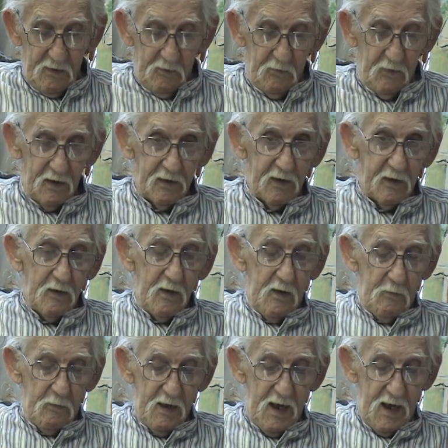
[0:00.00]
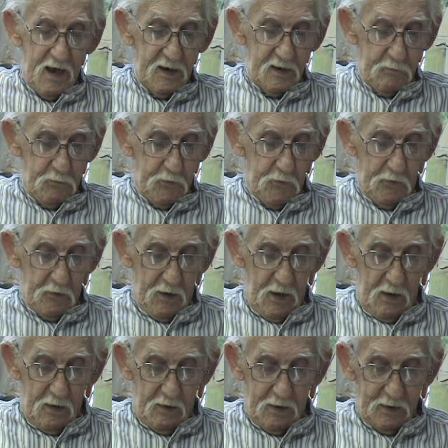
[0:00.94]
Well, behind the pool
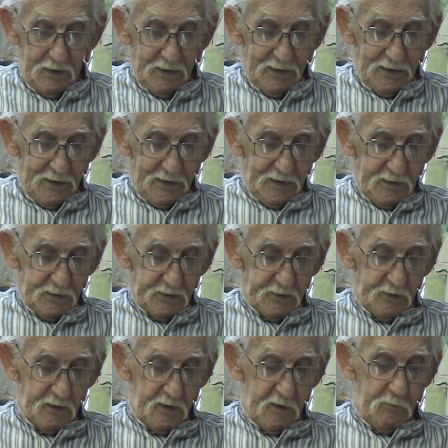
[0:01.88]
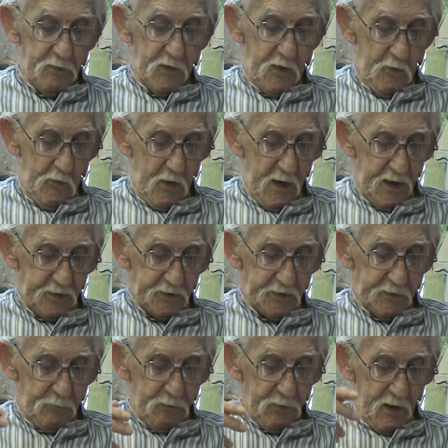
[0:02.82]
hall to the
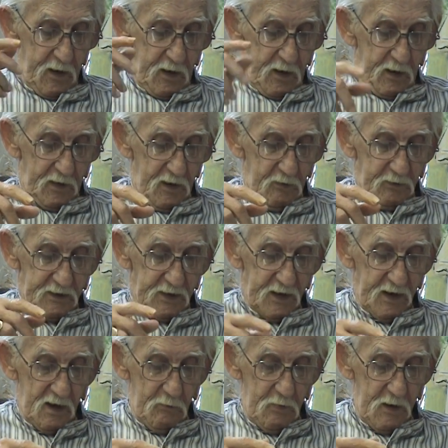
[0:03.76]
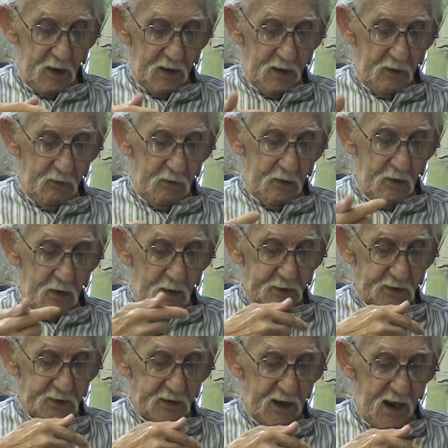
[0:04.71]
west, there was a little building
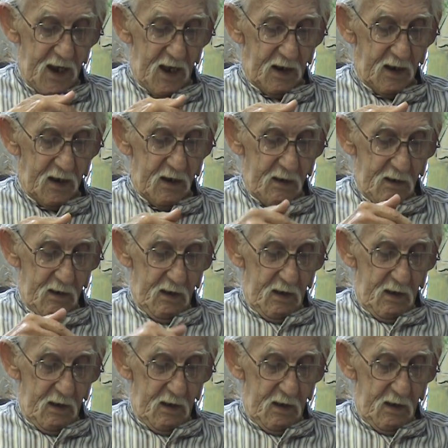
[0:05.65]
across the alley.